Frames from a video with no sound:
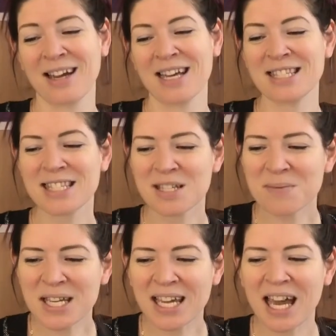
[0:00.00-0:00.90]
It seems
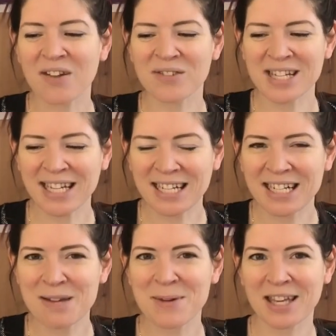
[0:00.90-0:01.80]
like every year
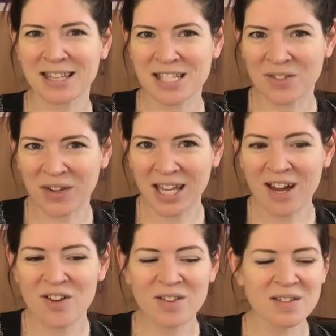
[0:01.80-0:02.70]
I make these
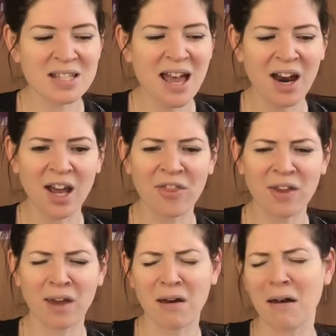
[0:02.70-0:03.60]
videos and I
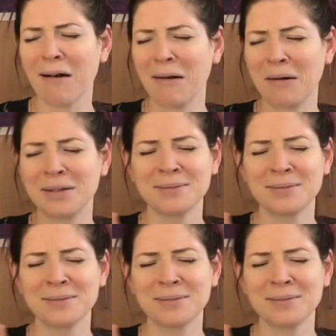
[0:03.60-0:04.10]
think, oh,